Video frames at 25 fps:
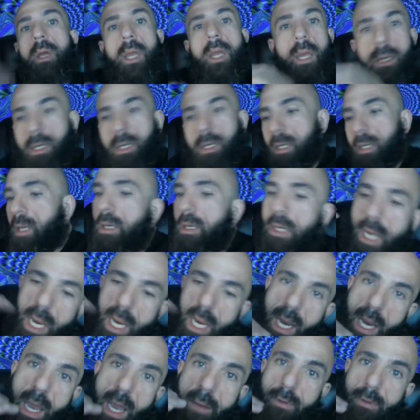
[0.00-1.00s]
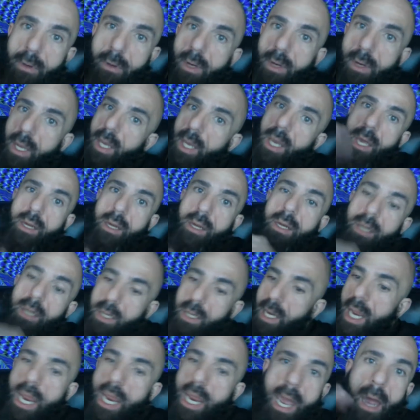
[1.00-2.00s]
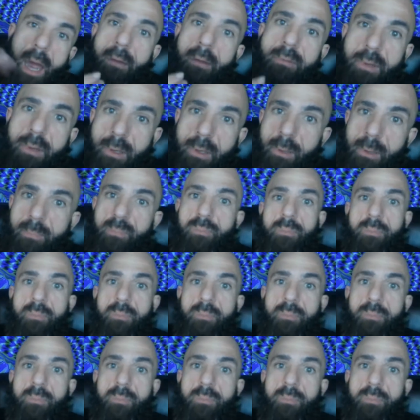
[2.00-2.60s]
and then the day after, and then the day after,